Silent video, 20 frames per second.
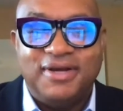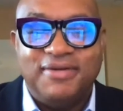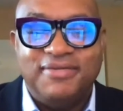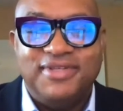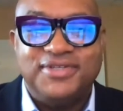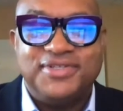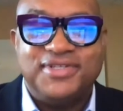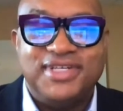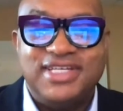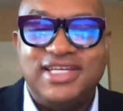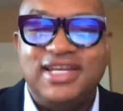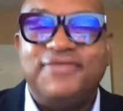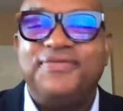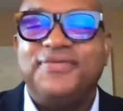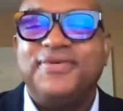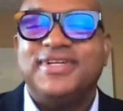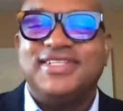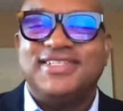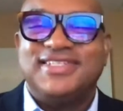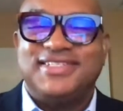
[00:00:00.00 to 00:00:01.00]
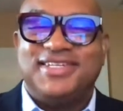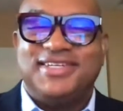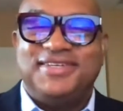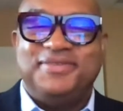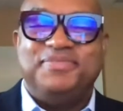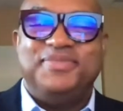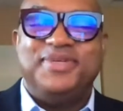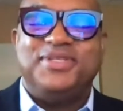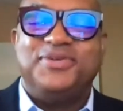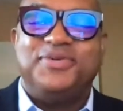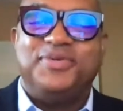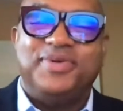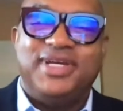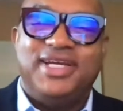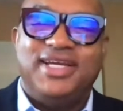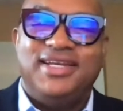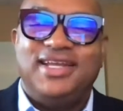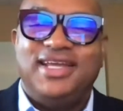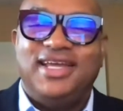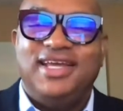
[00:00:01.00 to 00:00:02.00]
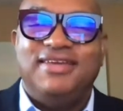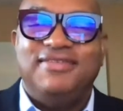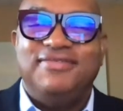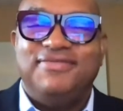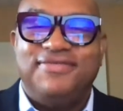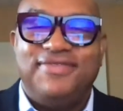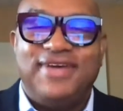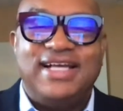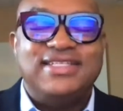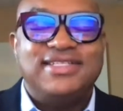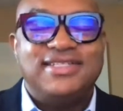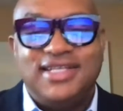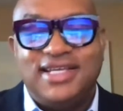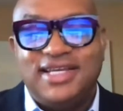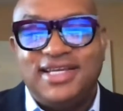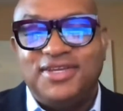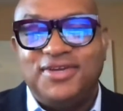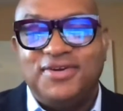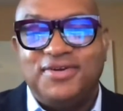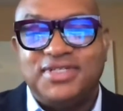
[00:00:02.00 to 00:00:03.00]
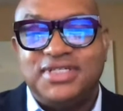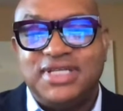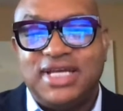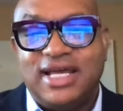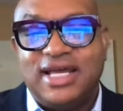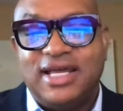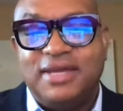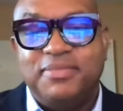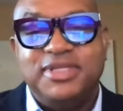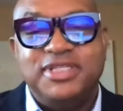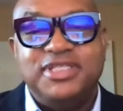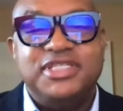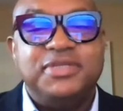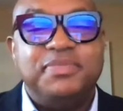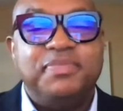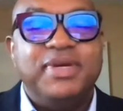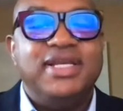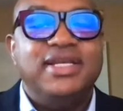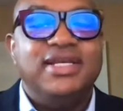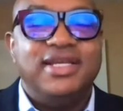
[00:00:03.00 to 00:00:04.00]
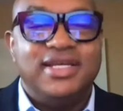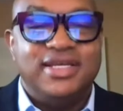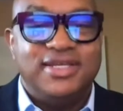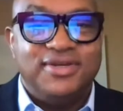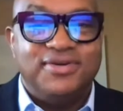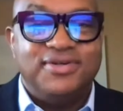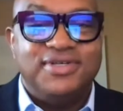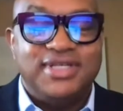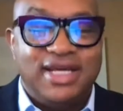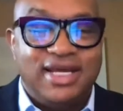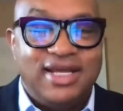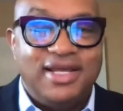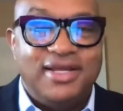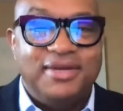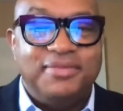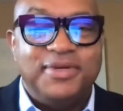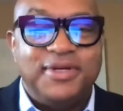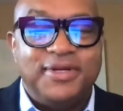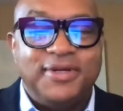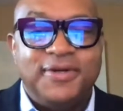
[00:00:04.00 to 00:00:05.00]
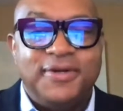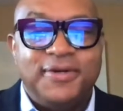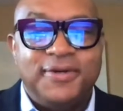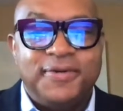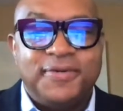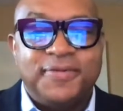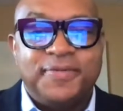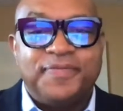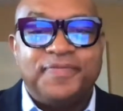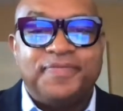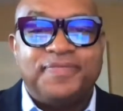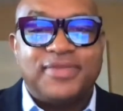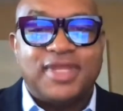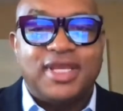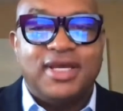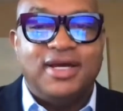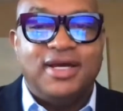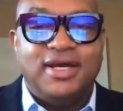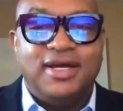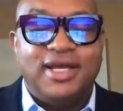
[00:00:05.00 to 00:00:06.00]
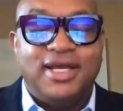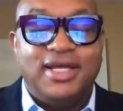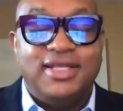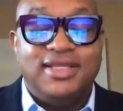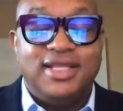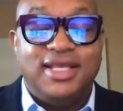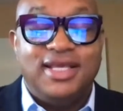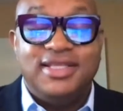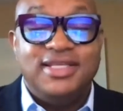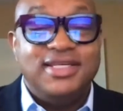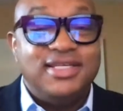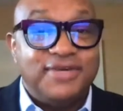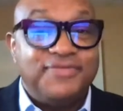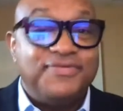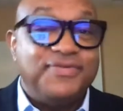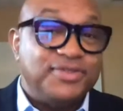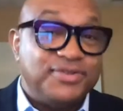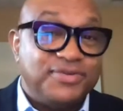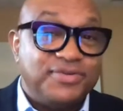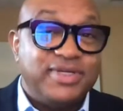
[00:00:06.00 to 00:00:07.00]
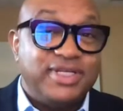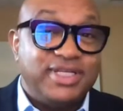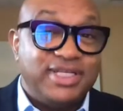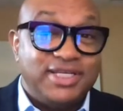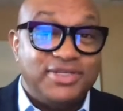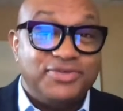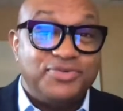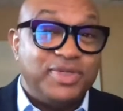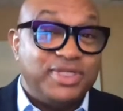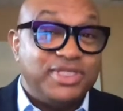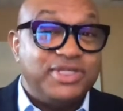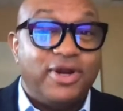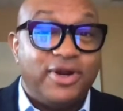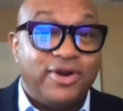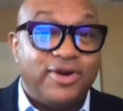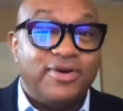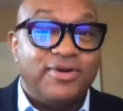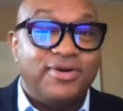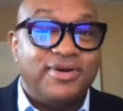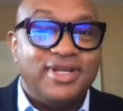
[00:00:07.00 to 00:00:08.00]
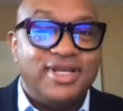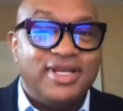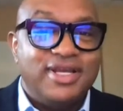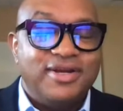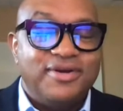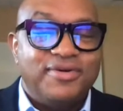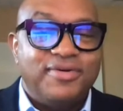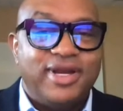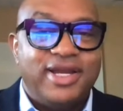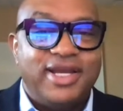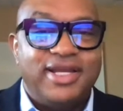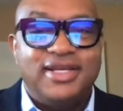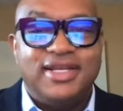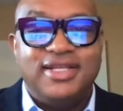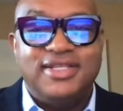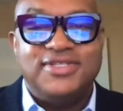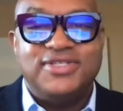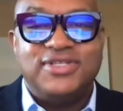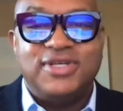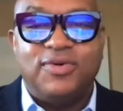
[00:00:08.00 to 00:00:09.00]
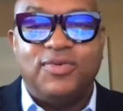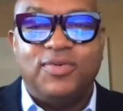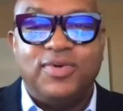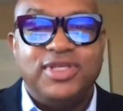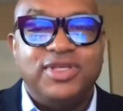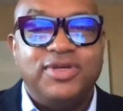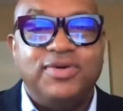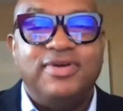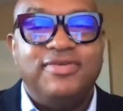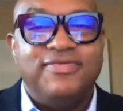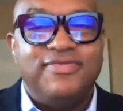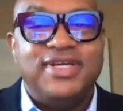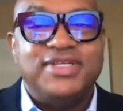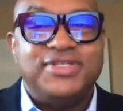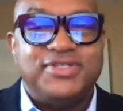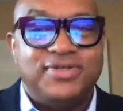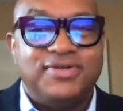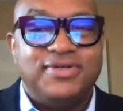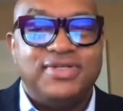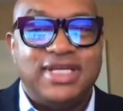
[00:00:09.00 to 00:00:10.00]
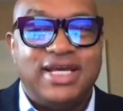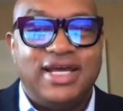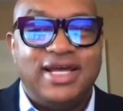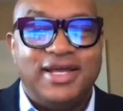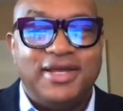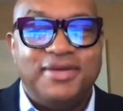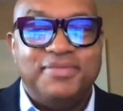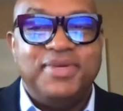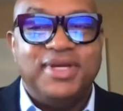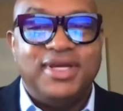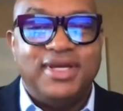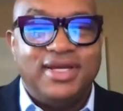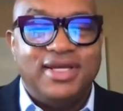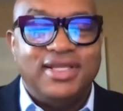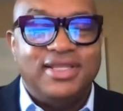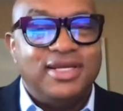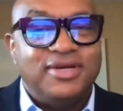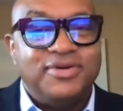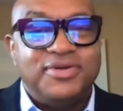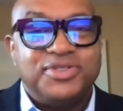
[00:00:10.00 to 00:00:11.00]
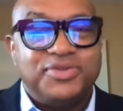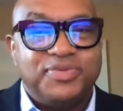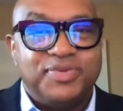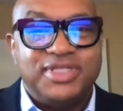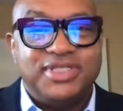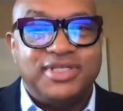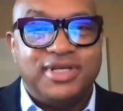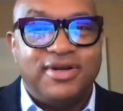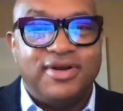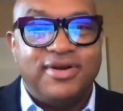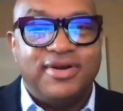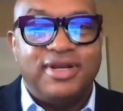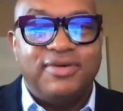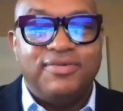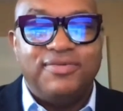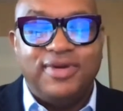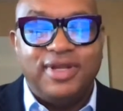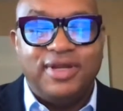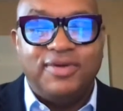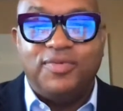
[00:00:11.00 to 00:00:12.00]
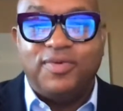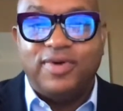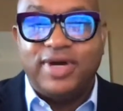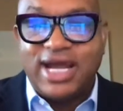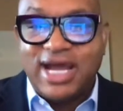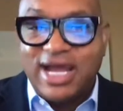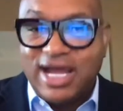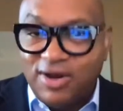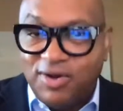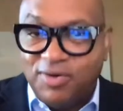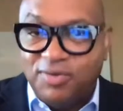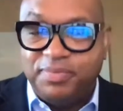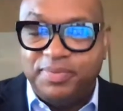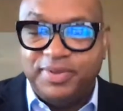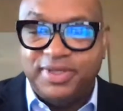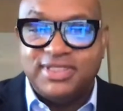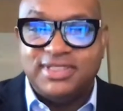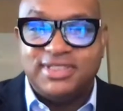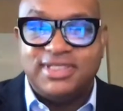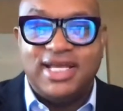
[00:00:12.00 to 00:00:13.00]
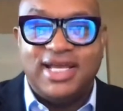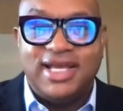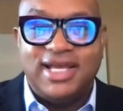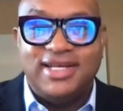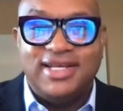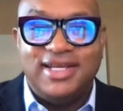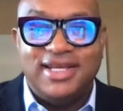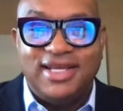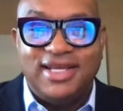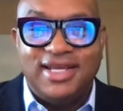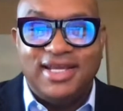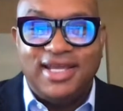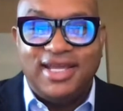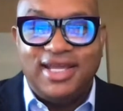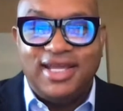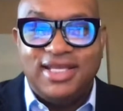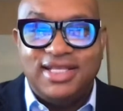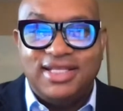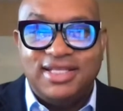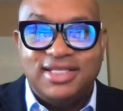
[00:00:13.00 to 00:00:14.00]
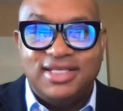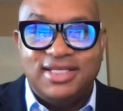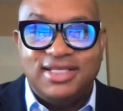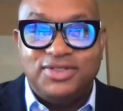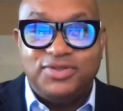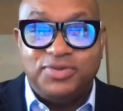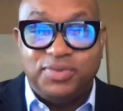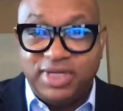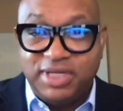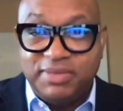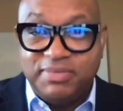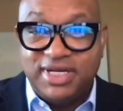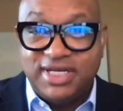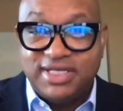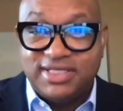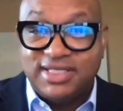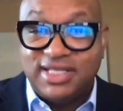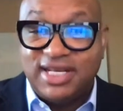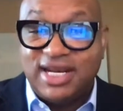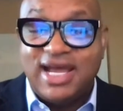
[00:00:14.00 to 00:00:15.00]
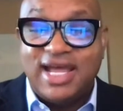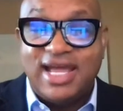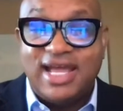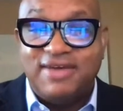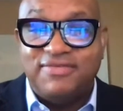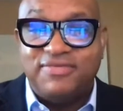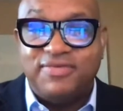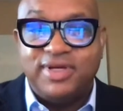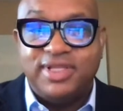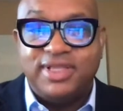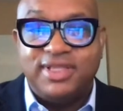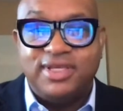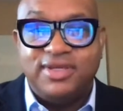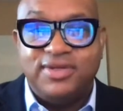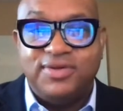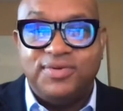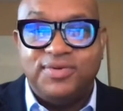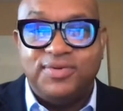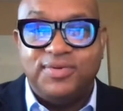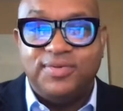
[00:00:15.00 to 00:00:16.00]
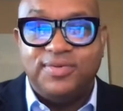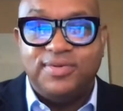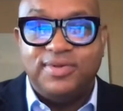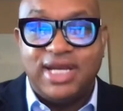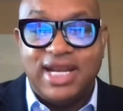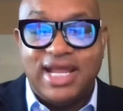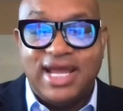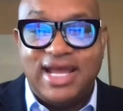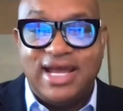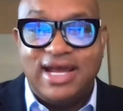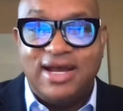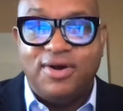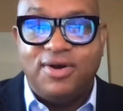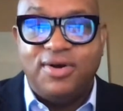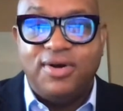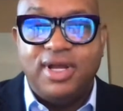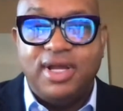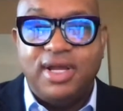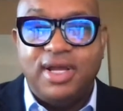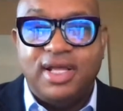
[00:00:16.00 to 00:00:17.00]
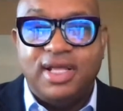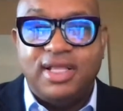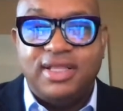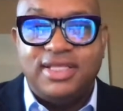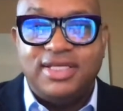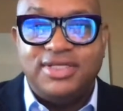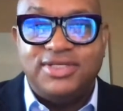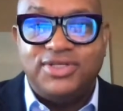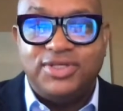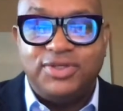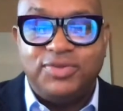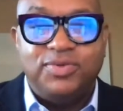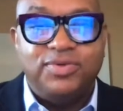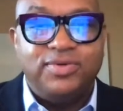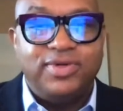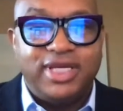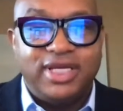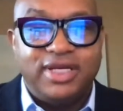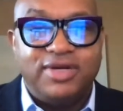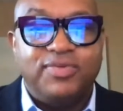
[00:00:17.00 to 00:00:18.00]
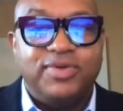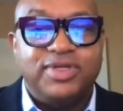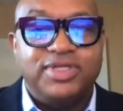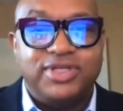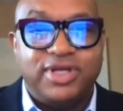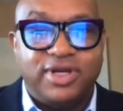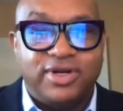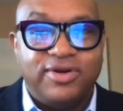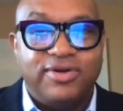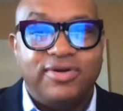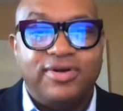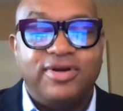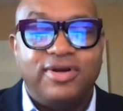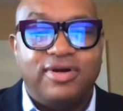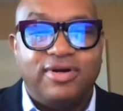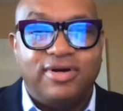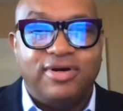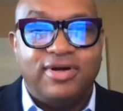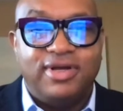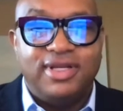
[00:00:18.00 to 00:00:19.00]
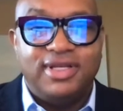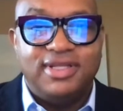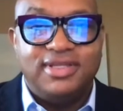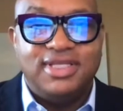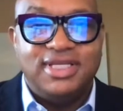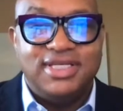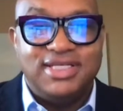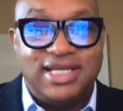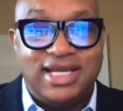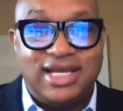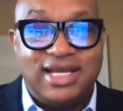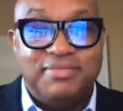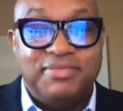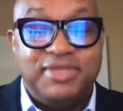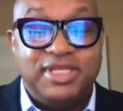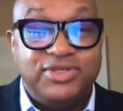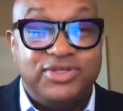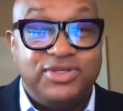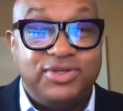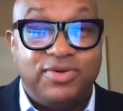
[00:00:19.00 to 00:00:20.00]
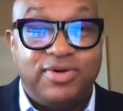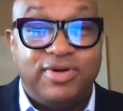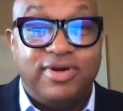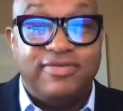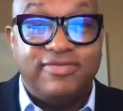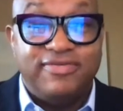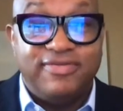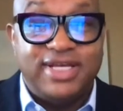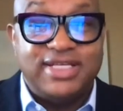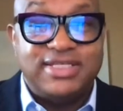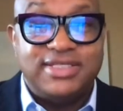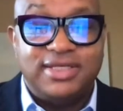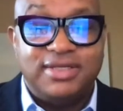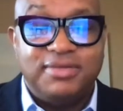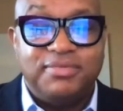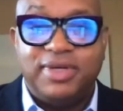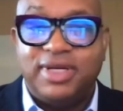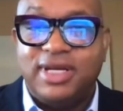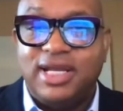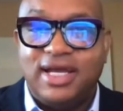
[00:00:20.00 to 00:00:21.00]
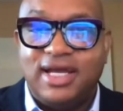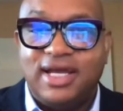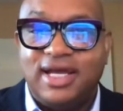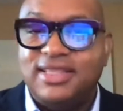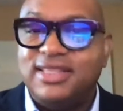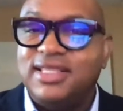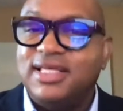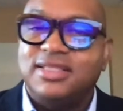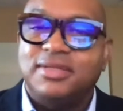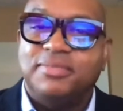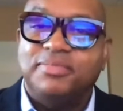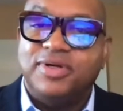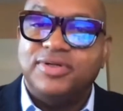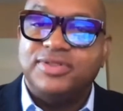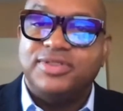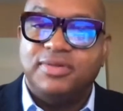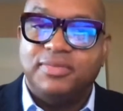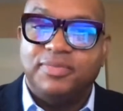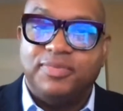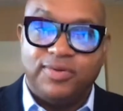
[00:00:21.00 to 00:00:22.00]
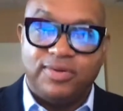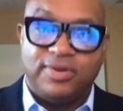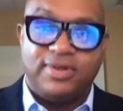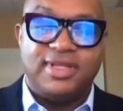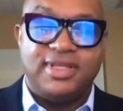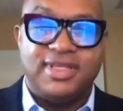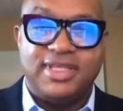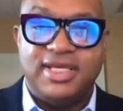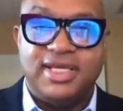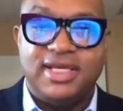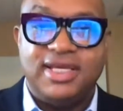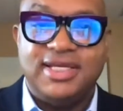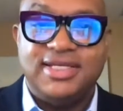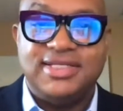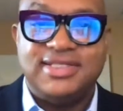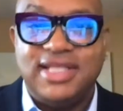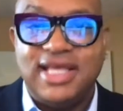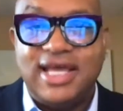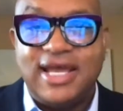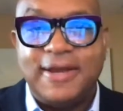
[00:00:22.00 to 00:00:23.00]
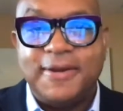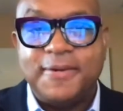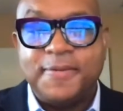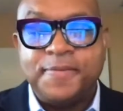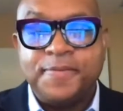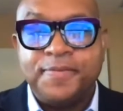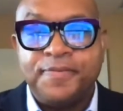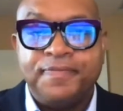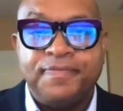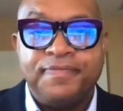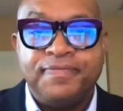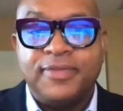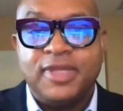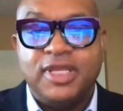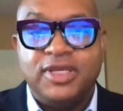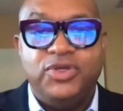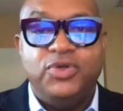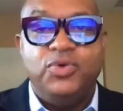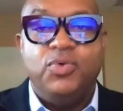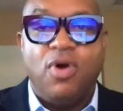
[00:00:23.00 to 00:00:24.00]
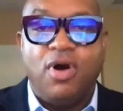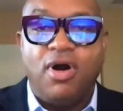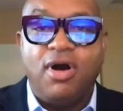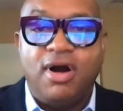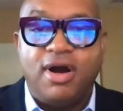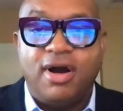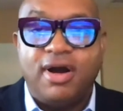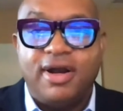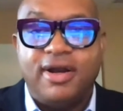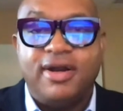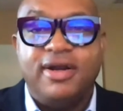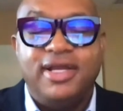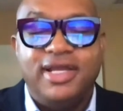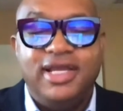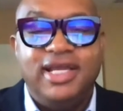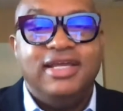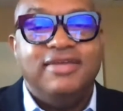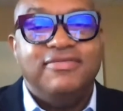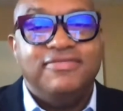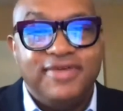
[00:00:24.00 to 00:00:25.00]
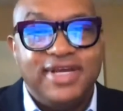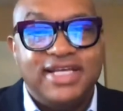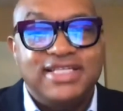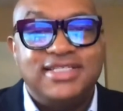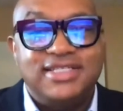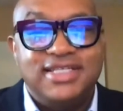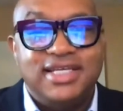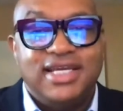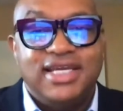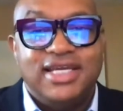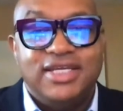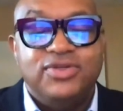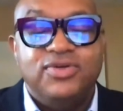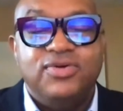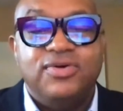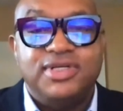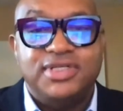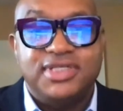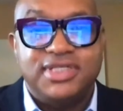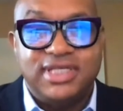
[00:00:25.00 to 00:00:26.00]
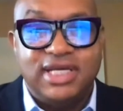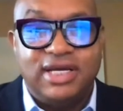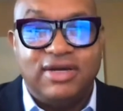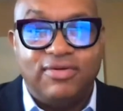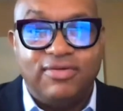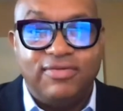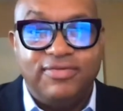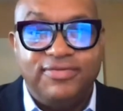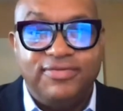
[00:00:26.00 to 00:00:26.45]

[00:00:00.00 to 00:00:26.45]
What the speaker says: There's a difference between investing your time and spending your time. And the difference really is return, right? And so when you invest your time, there is a return. And what I hope is that in the 20 minutes that I have with you now, that you will get a return on the time that you are investing. But I think the most important thing is that you are investing in yourself.